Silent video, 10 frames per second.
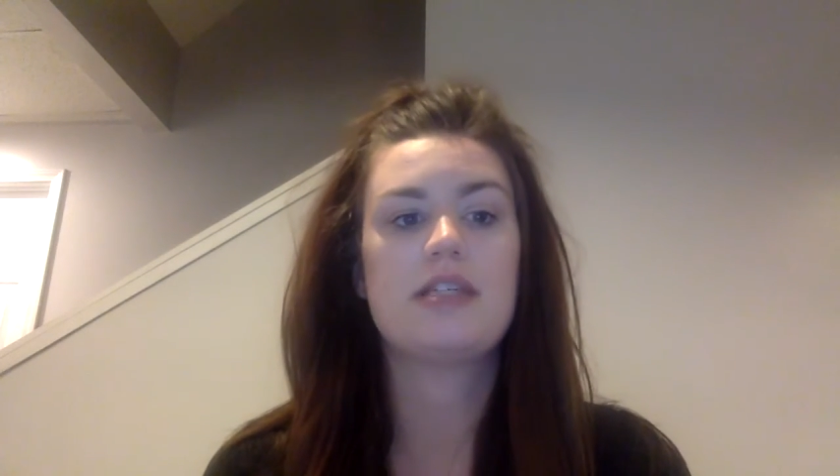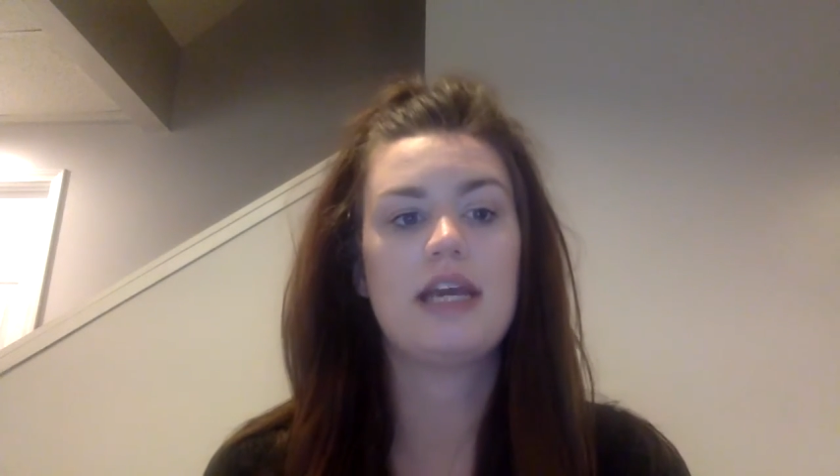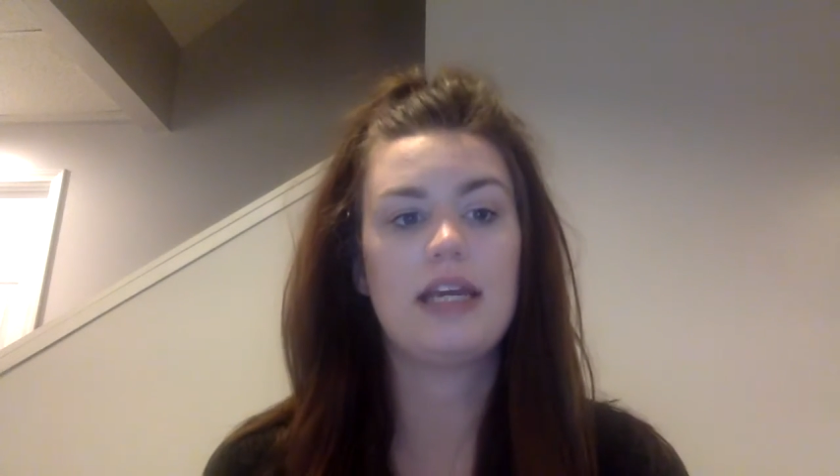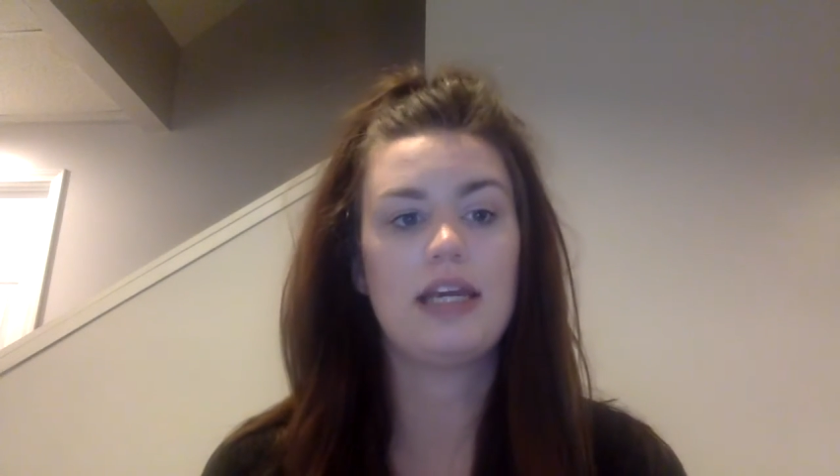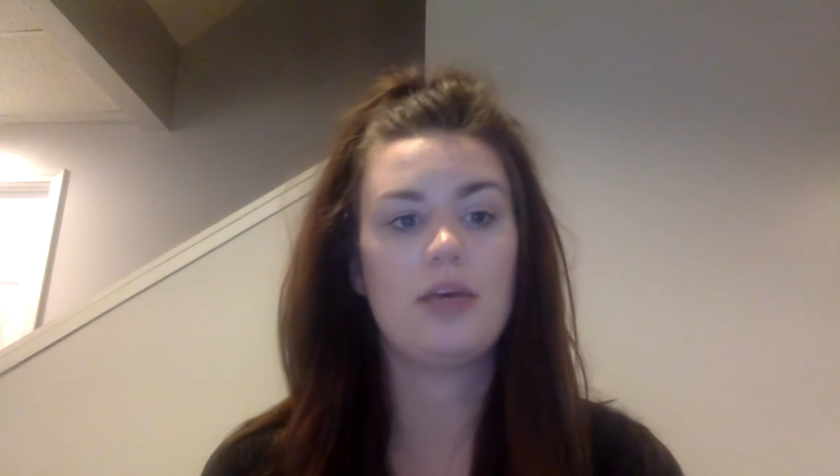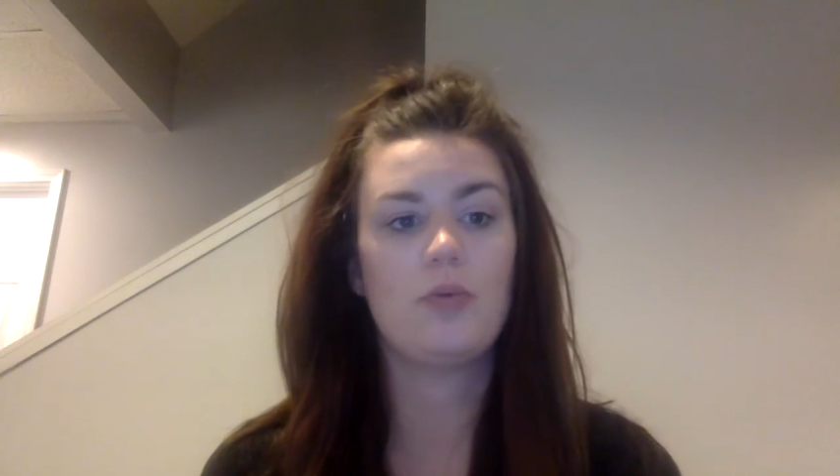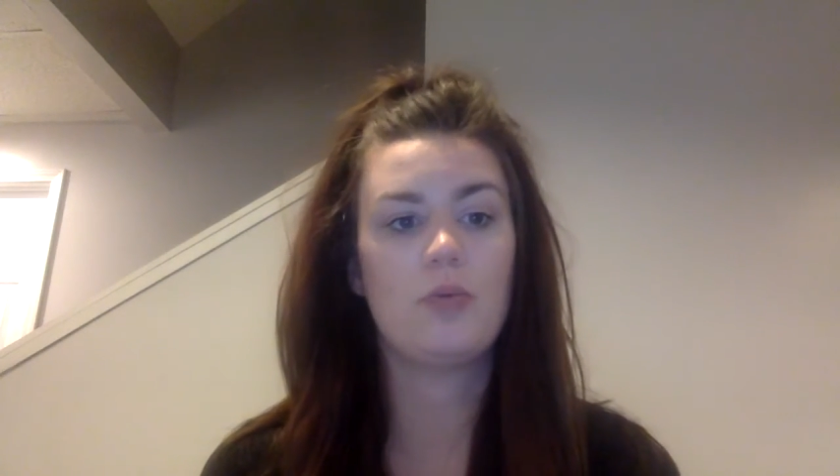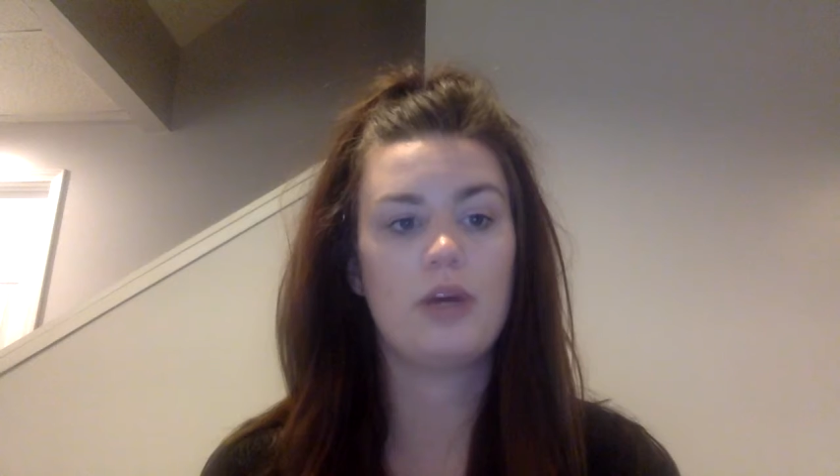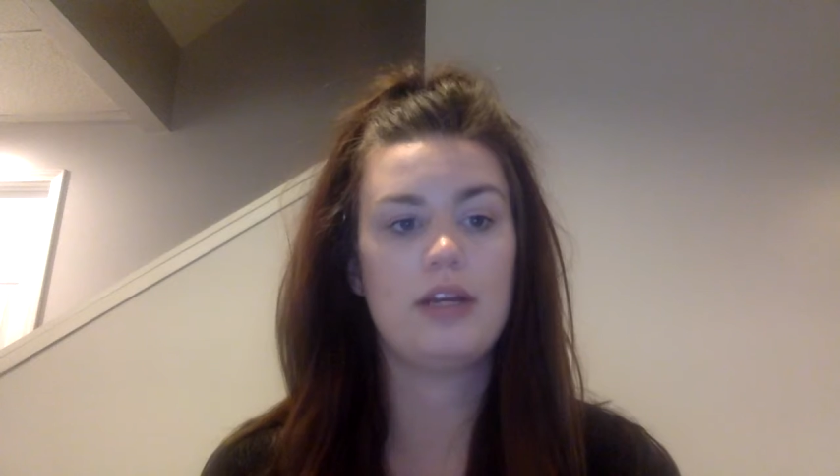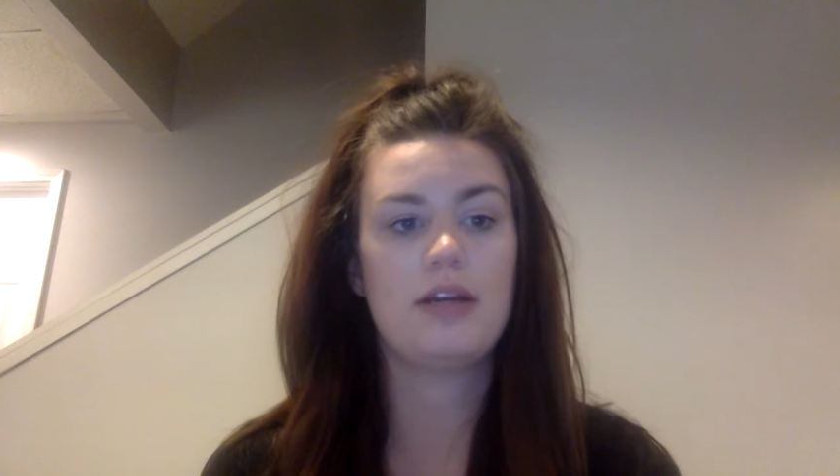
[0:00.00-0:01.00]
taking
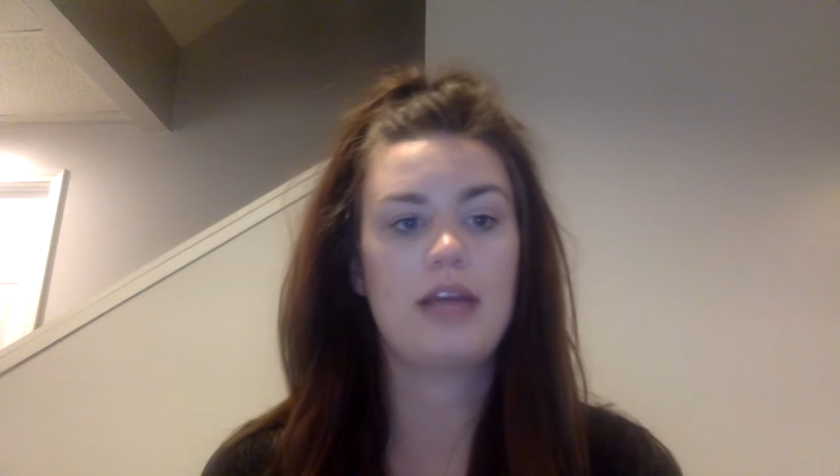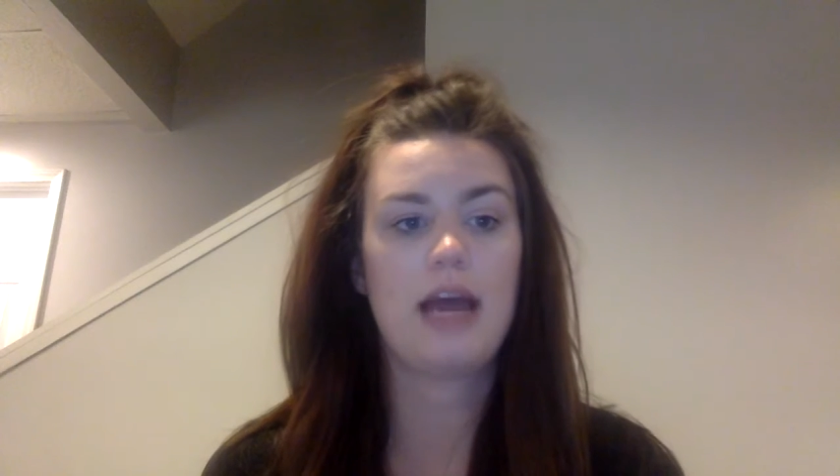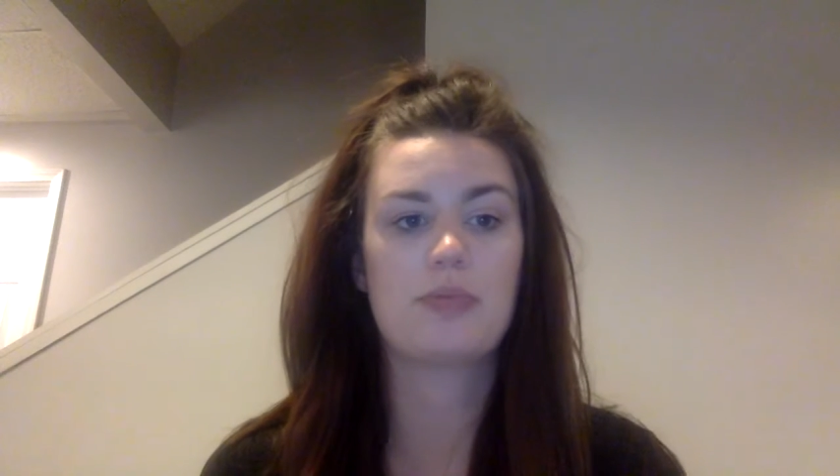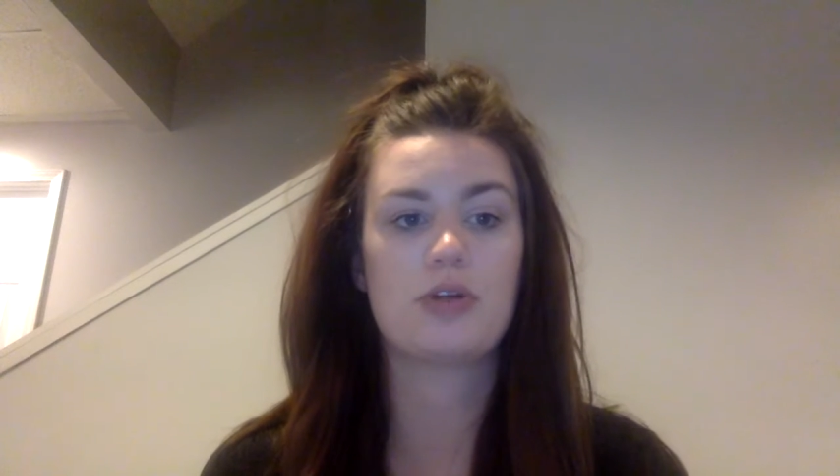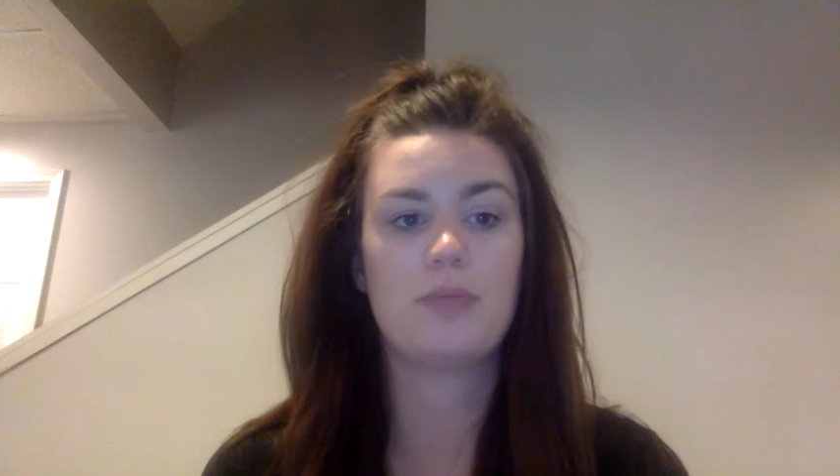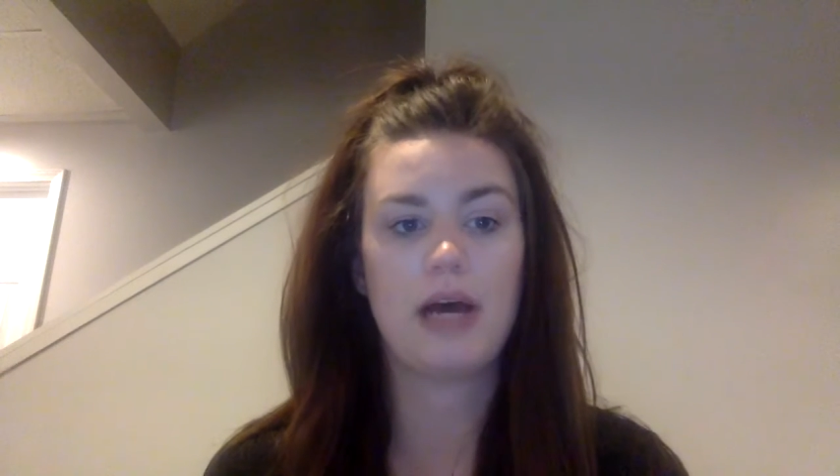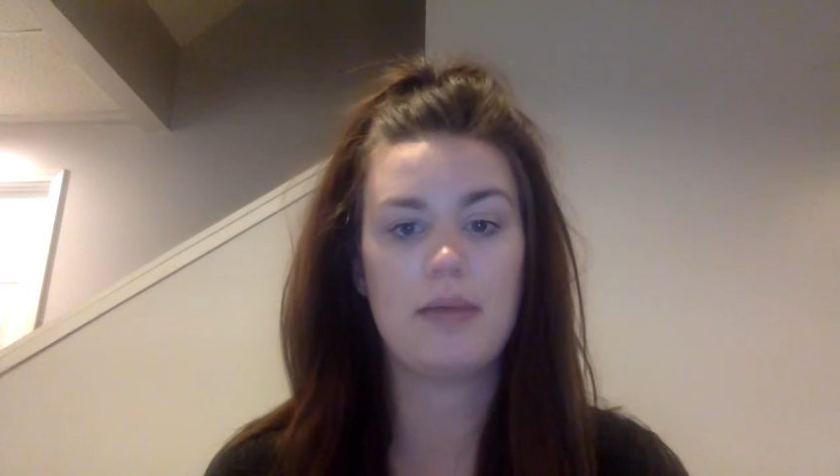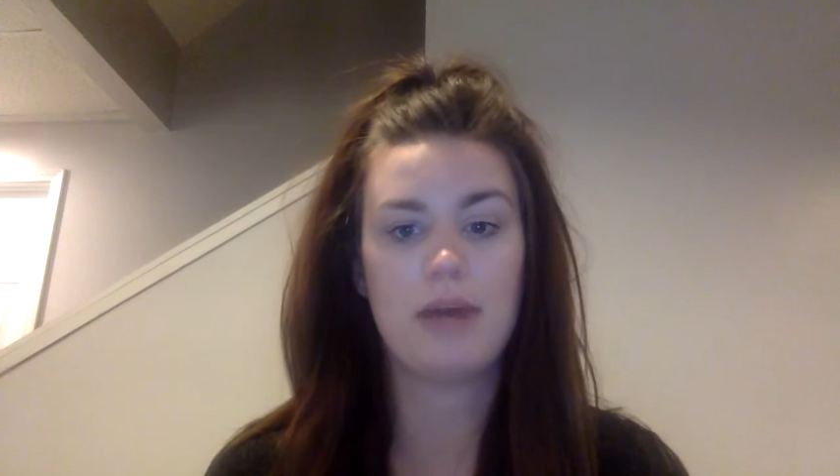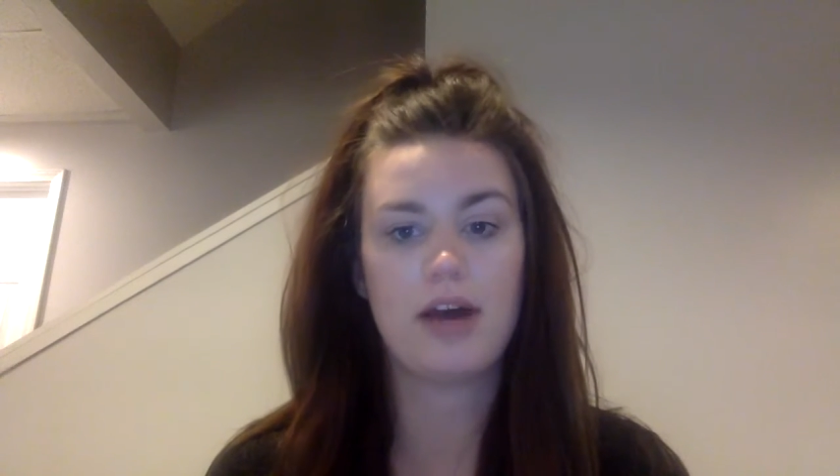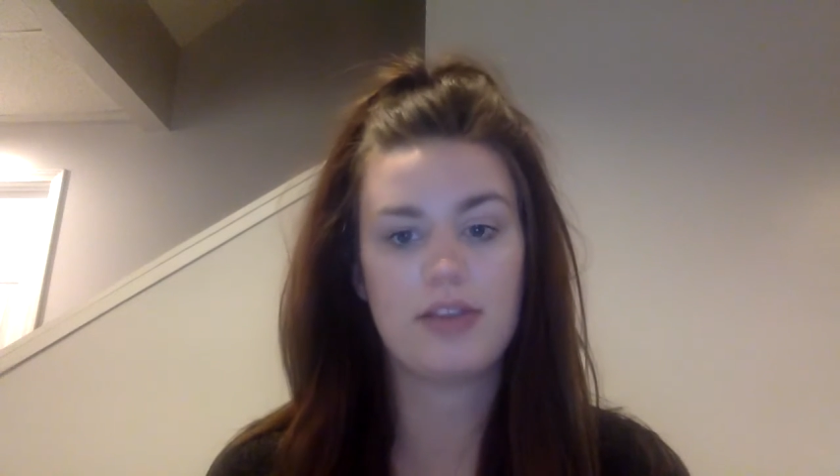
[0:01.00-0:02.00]
1 capsule by
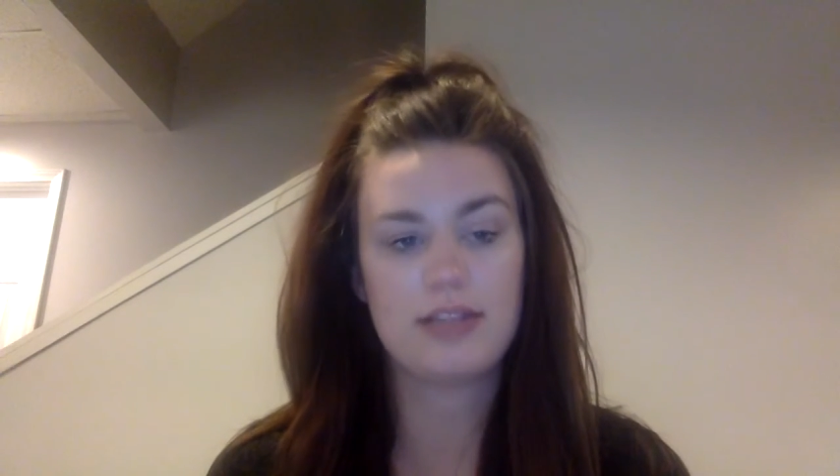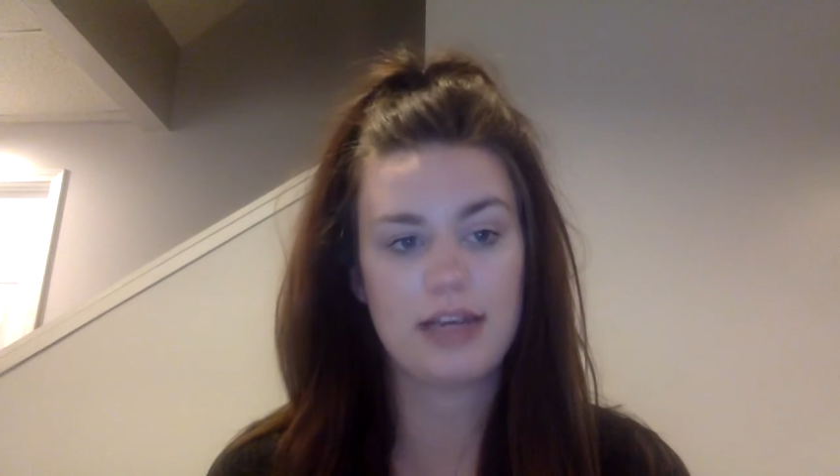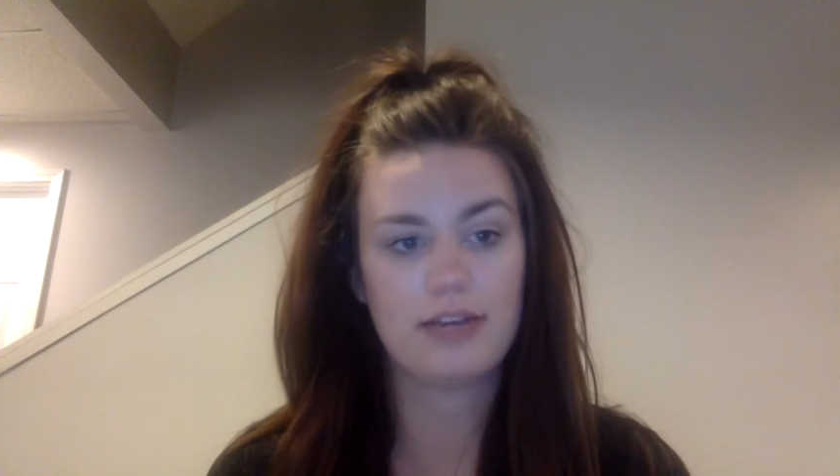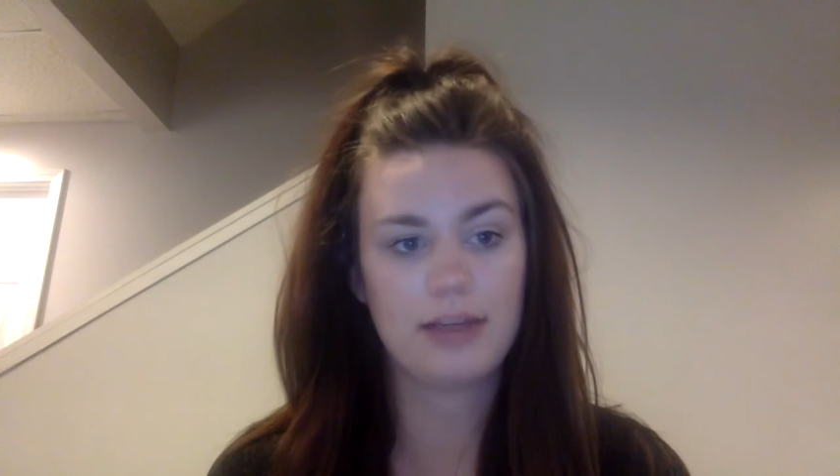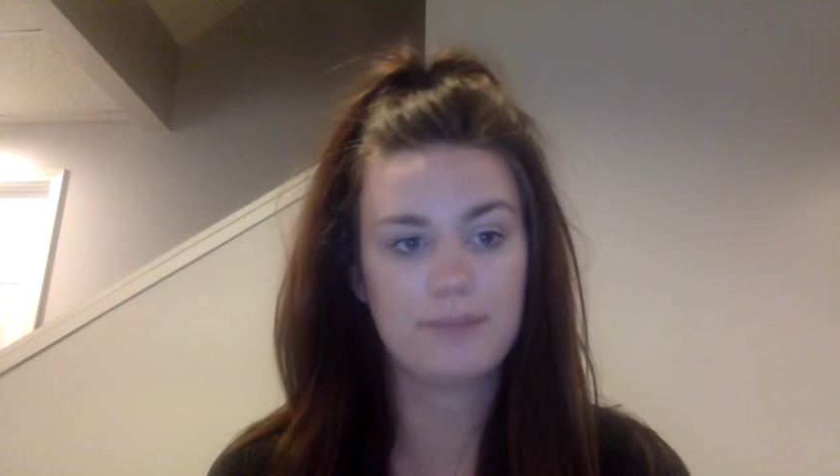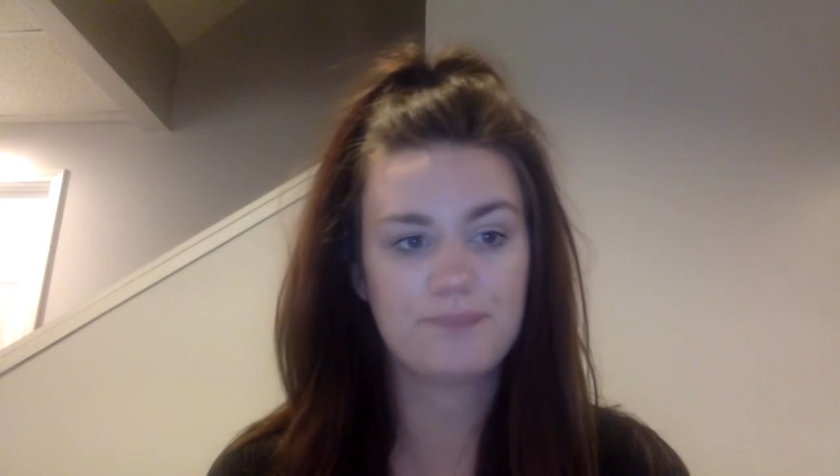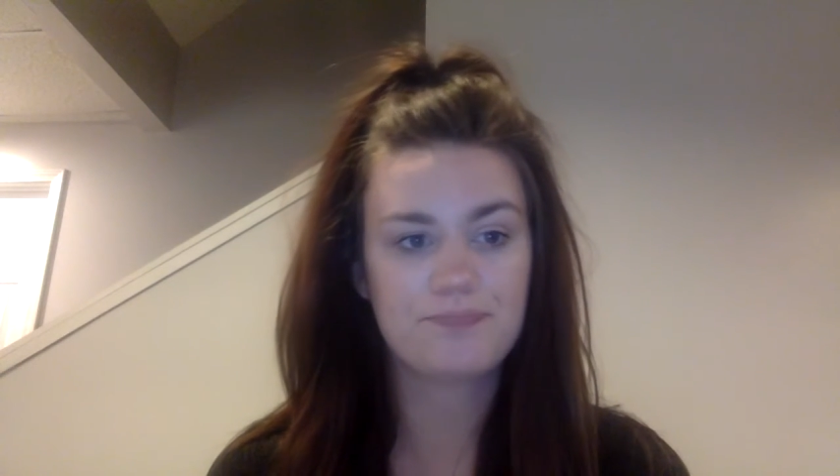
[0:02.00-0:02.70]
mouth daily.